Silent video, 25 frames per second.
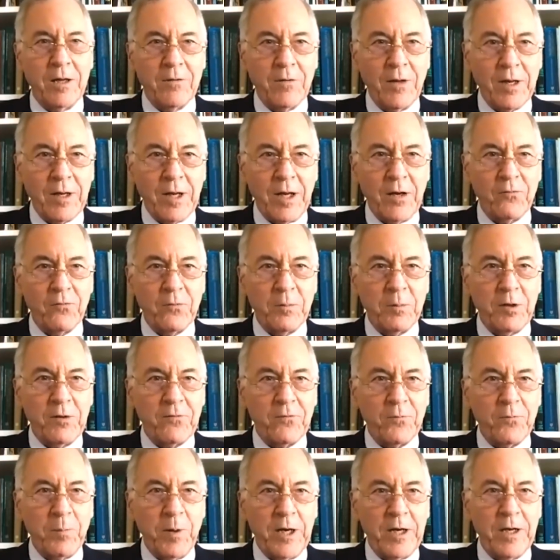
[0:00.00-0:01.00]
That government
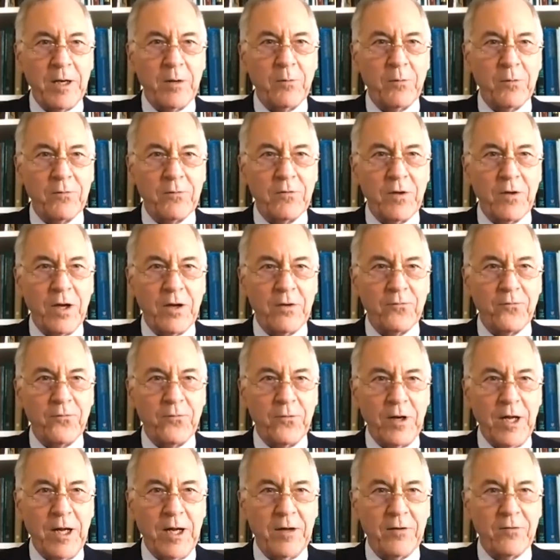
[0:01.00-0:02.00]
spending was not
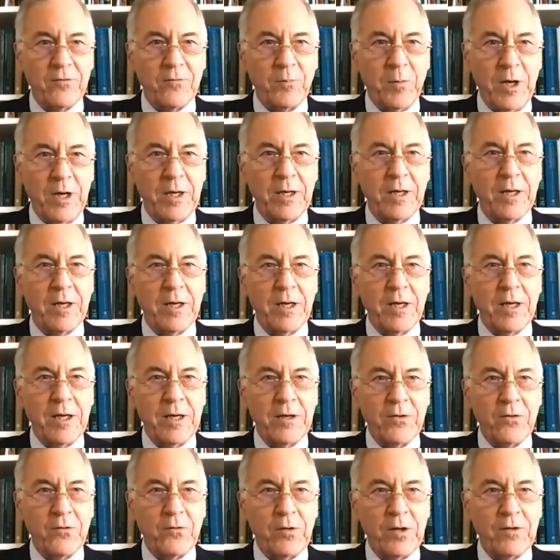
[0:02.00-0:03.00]
financed by
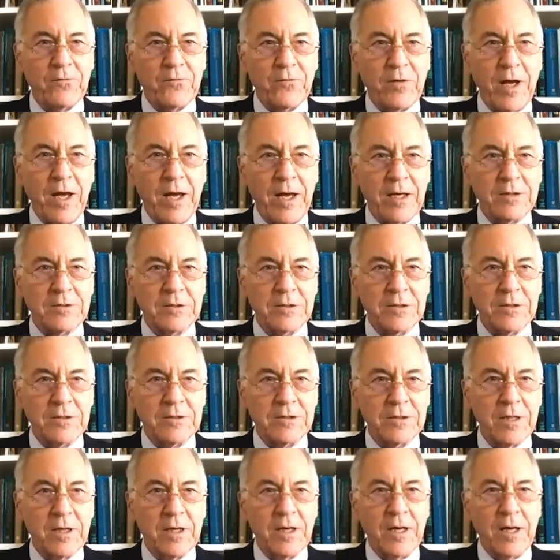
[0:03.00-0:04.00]
increased
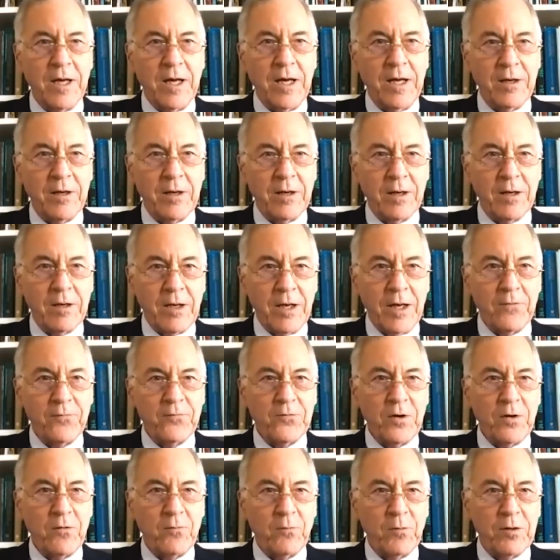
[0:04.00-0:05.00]
taxes and
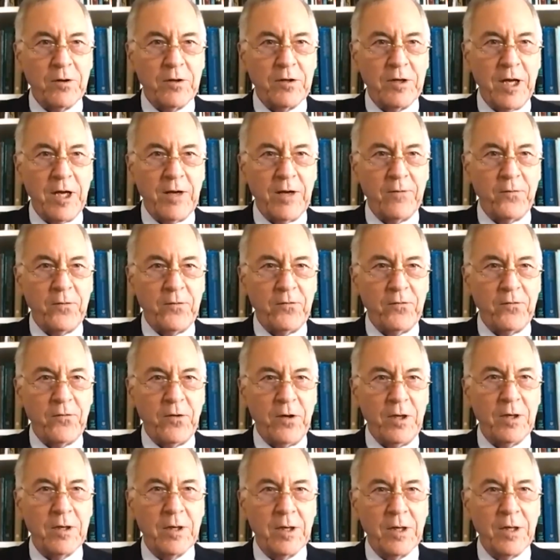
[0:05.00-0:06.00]
left us with a
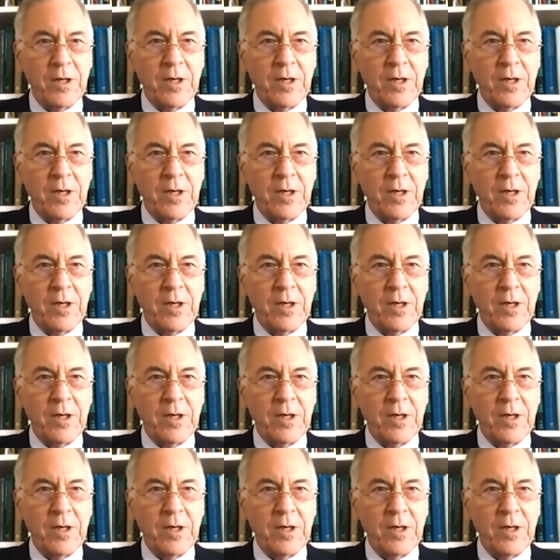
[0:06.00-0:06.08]
deficit.